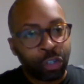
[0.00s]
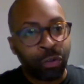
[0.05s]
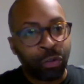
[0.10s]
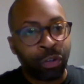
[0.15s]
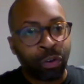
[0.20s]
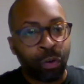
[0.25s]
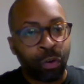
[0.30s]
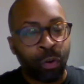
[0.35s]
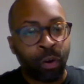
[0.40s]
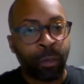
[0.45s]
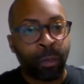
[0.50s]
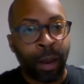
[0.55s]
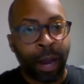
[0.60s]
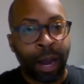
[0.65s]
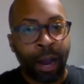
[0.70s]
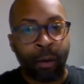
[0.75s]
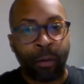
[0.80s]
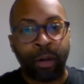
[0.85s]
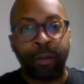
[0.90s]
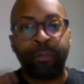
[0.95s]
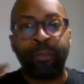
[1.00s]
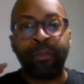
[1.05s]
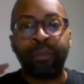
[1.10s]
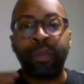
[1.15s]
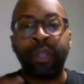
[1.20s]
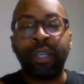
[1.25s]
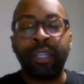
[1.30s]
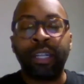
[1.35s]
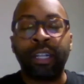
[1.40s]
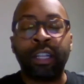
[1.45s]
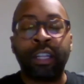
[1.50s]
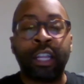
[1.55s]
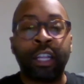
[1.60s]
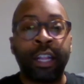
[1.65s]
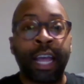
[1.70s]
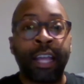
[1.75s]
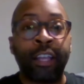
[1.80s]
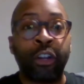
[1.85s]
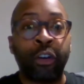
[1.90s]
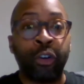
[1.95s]
your unicorn power,
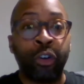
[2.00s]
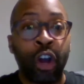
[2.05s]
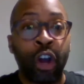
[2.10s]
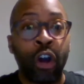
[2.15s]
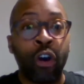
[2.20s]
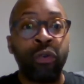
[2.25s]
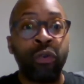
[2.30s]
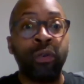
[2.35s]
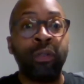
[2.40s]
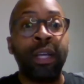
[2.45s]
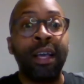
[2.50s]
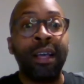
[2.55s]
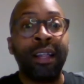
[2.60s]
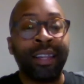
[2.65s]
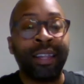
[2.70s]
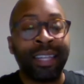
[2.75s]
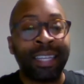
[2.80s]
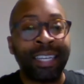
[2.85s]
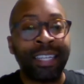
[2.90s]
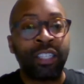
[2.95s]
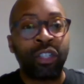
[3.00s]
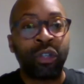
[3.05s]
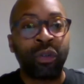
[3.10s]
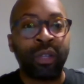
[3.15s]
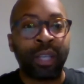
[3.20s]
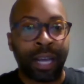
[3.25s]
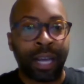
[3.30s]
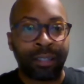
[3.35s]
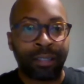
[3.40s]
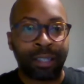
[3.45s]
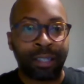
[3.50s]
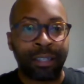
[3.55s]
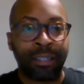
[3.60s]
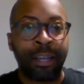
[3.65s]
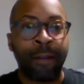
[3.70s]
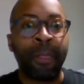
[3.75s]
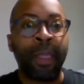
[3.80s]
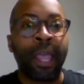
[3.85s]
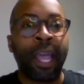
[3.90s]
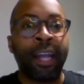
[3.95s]
that your no's lead to yeses,